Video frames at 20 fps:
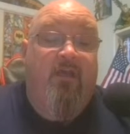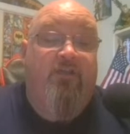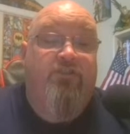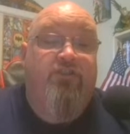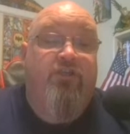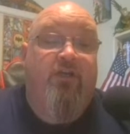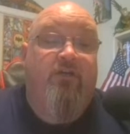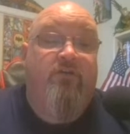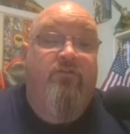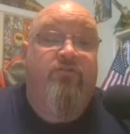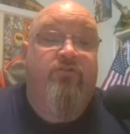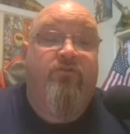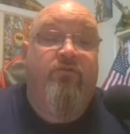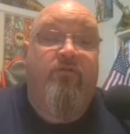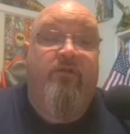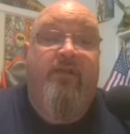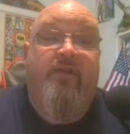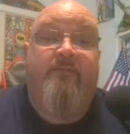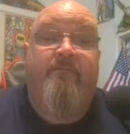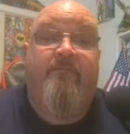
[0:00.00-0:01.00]
Share
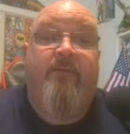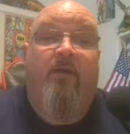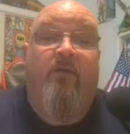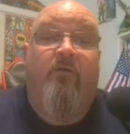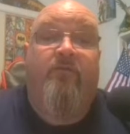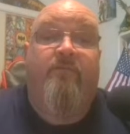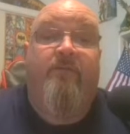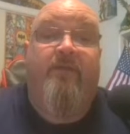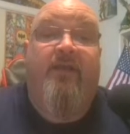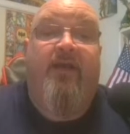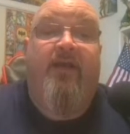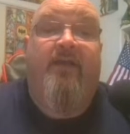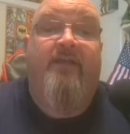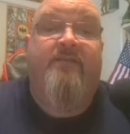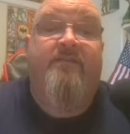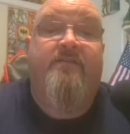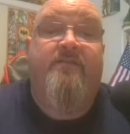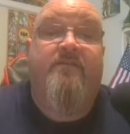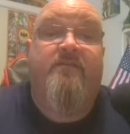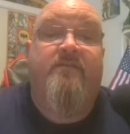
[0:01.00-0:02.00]
screen. Bear with me,
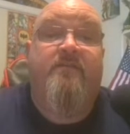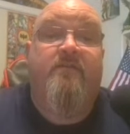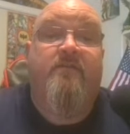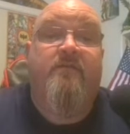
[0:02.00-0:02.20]
guys.